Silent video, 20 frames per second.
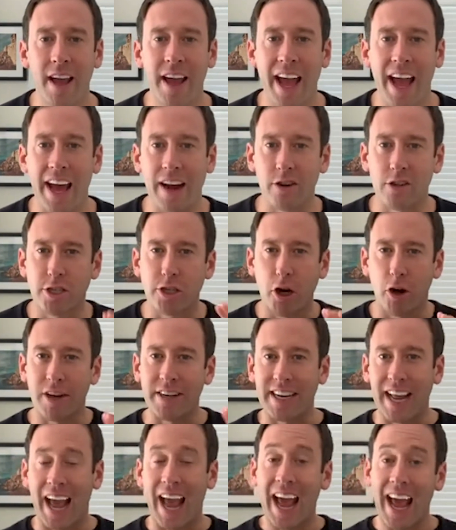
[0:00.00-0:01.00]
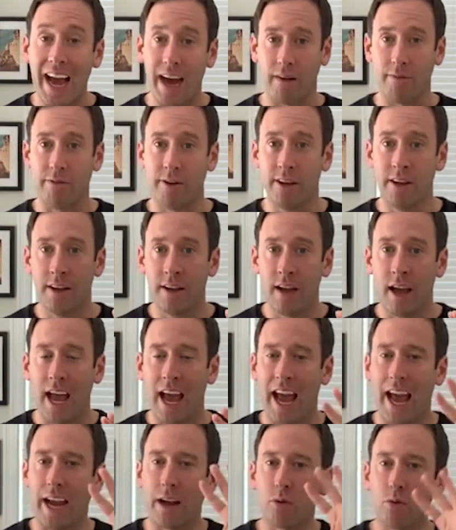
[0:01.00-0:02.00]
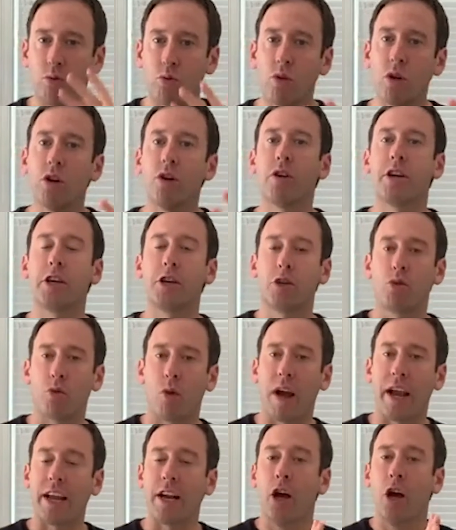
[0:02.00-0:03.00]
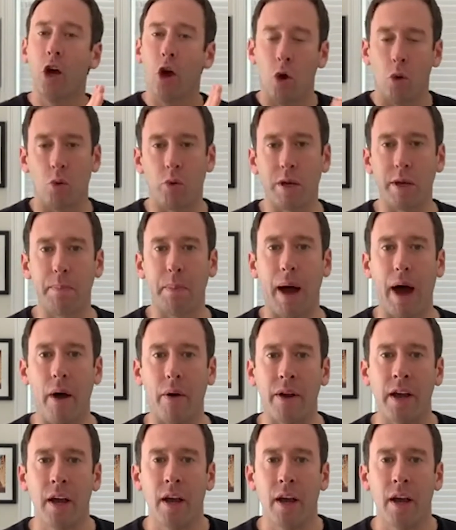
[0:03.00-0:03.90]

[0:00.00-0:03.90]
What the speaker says: and are starting to have a really great rebound